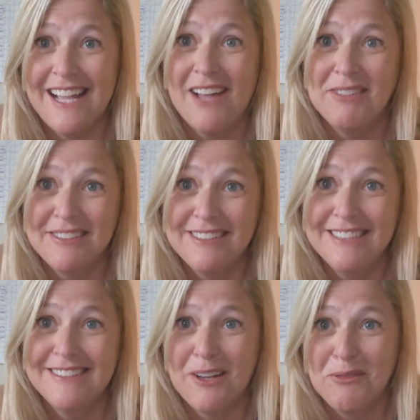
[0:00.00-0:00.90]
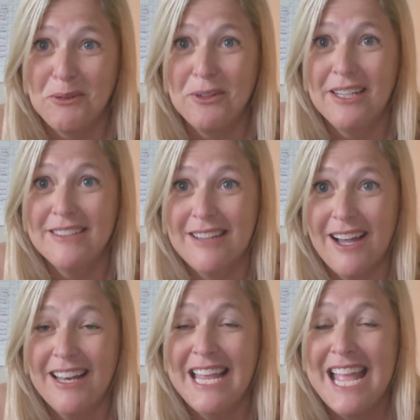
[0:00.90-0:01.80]
obviously it's South Florida, it's
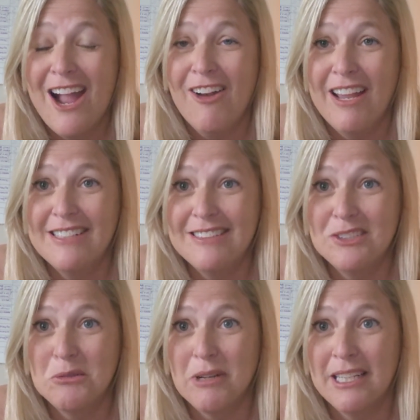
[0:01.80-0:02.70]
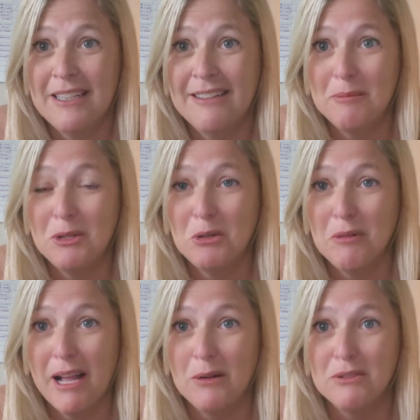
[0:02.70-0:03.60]
hot, our ACs are running year
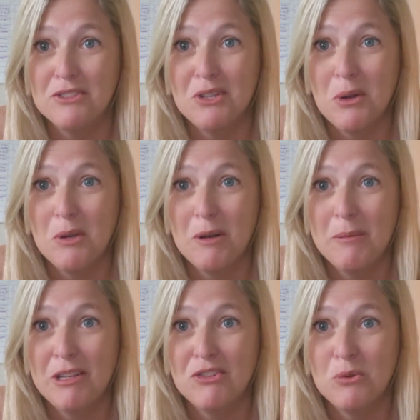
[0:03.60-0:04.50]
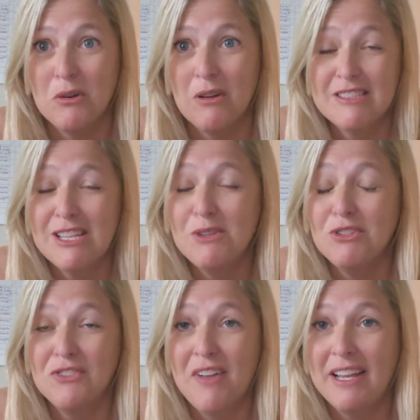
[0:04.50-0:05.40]
round. So you want to make sure that you
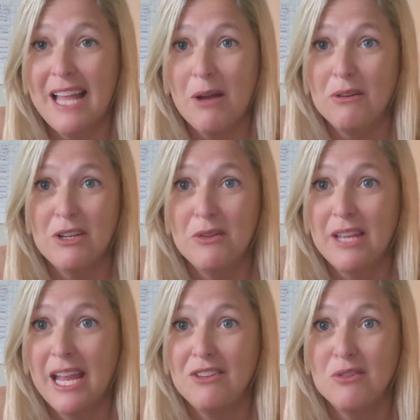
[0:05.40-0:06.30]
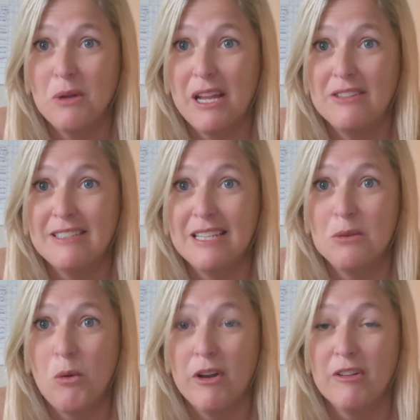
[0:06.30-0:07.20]
just find out, the age of the AC and
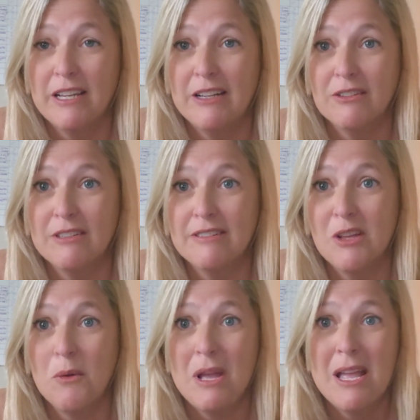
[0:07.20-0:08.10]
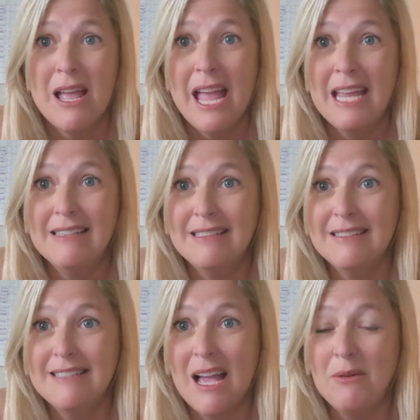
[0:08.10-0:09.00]
the water heater. So
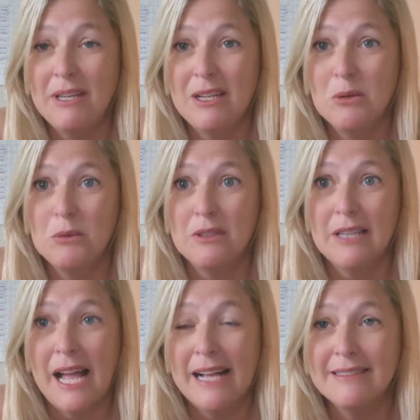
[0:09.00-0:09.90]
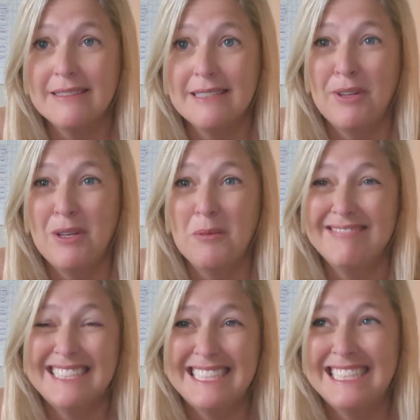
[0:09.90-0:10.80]
ACs down here will last,
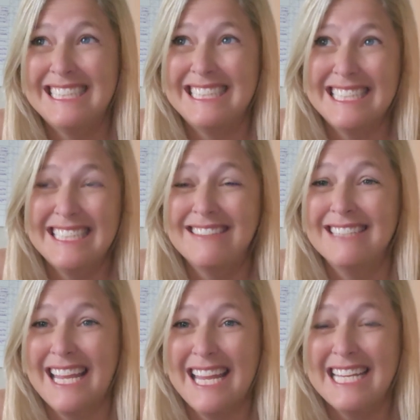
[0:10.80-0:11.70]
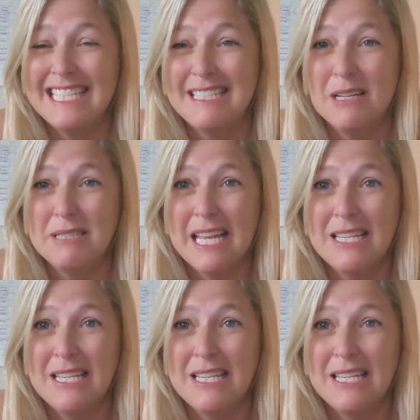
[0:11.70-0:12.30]
6, 8, 10